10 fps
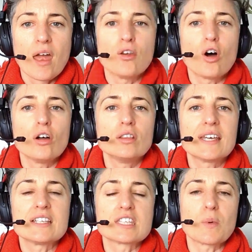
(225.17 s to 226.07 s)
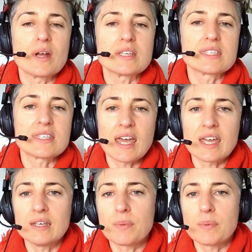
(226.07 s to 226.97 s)
Not only can sweat
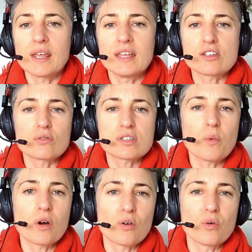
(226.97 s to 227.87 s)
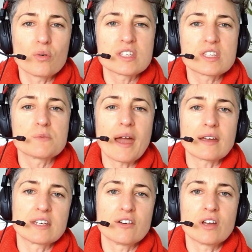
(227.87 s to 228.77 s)
stain, but it's also what causes
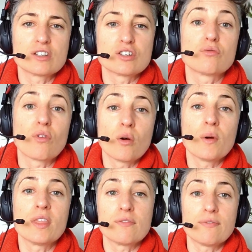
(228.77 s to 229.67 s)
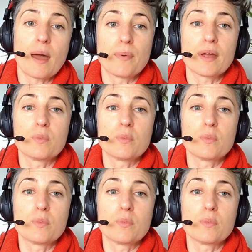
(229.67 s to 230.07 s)
bacteria to grow in the fabric,